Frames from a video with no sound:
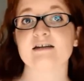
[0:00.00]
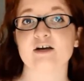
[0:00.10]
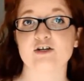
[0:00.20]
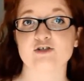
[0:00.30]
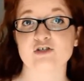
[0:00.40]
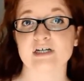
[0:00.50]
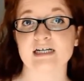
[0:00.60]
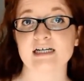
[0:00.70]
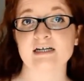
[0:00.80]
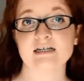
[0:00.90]

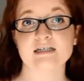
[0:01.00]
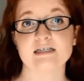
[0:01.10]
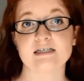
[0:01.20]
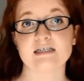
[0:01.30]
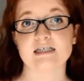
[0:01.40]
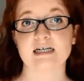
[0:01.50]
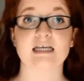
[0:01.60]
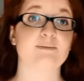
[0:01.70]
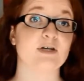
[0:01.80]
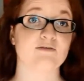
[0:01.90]
country to
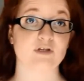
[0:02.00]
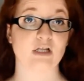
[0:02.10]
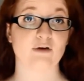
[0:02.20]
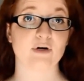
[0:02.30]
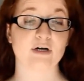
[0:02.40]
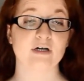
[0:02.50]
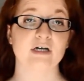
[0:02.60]
keep it even lower.